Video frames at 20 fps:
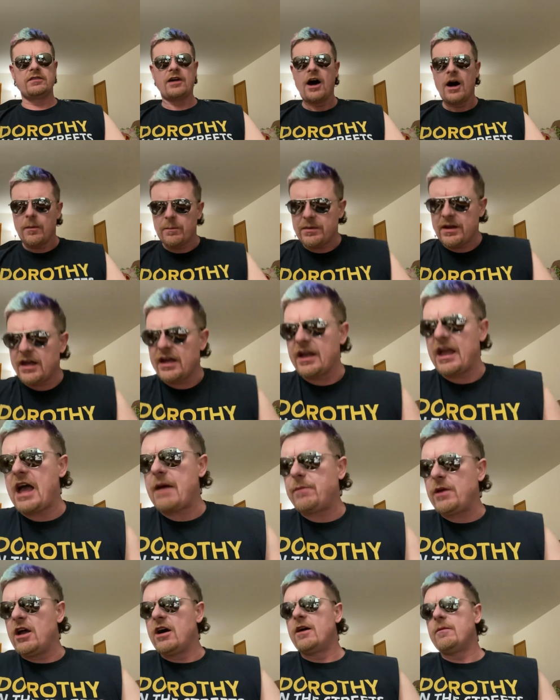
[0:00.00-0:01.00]
Hump day.
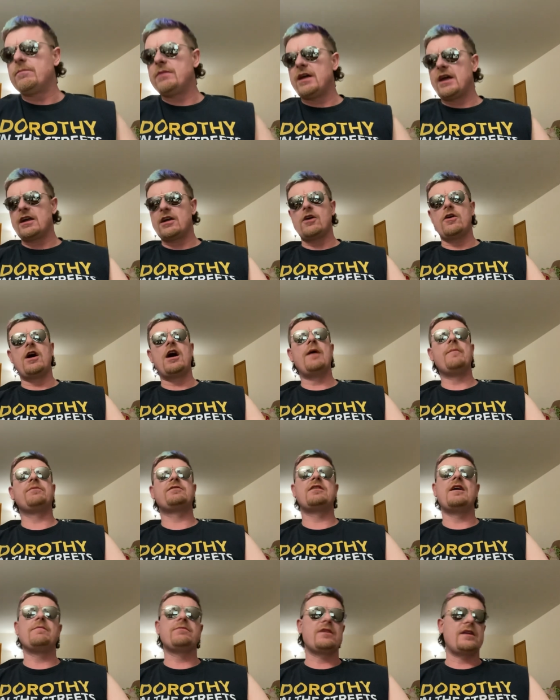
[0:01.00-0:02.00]
Happy hump day. Go hump
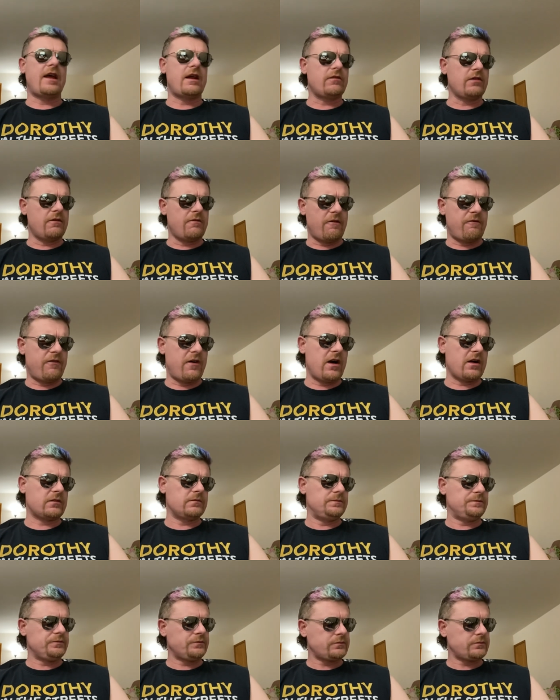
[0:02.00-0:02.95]
something. I don't give a fuck.